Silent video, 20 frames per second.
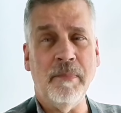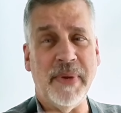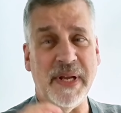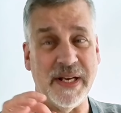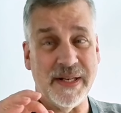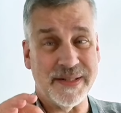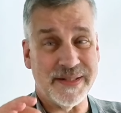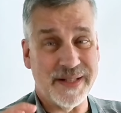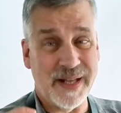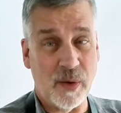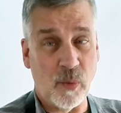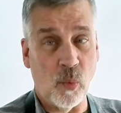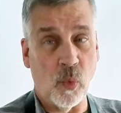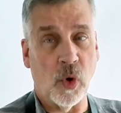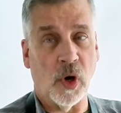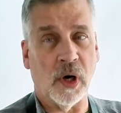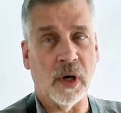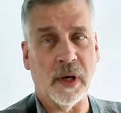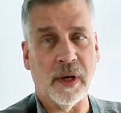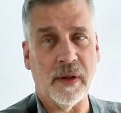because they
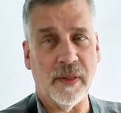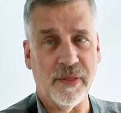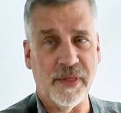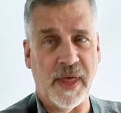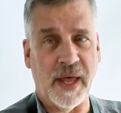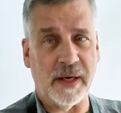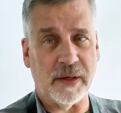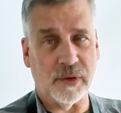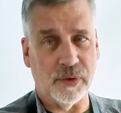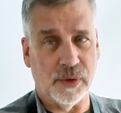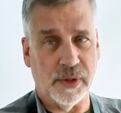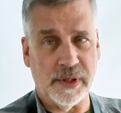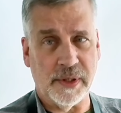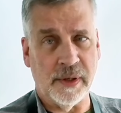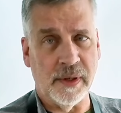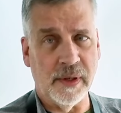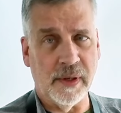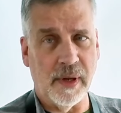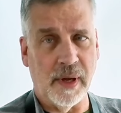work that good.